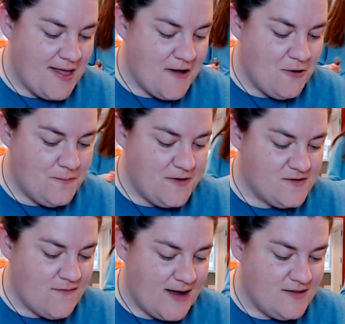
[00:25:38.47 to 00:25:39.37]
I hope
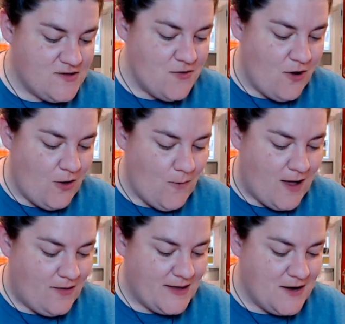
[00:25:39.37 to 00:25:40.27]
this finds you all
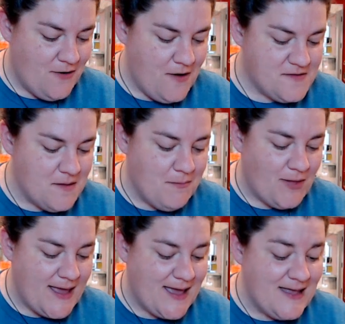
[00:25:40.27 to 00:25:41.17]
well. Here are some
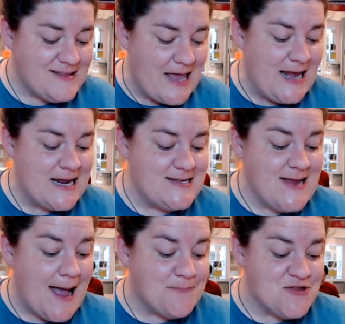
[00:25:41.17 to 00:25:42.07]
blankets and
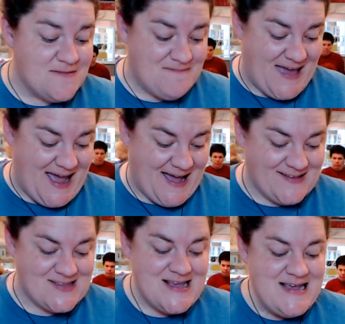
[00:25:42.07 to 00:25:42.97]
adoption bags.